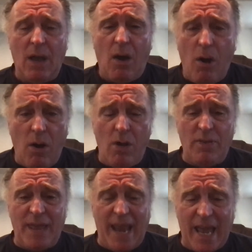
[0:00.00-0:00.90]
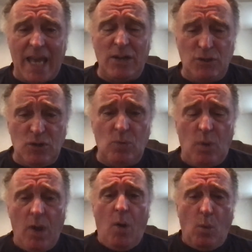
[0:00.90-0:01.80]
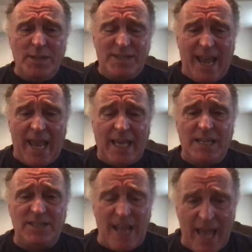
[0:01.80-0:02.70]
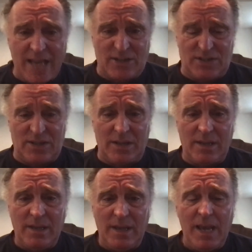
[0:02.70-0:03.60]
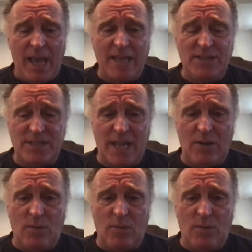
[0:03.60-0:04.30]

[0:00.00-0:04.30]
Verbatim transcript: All they had to do was take a test and send her,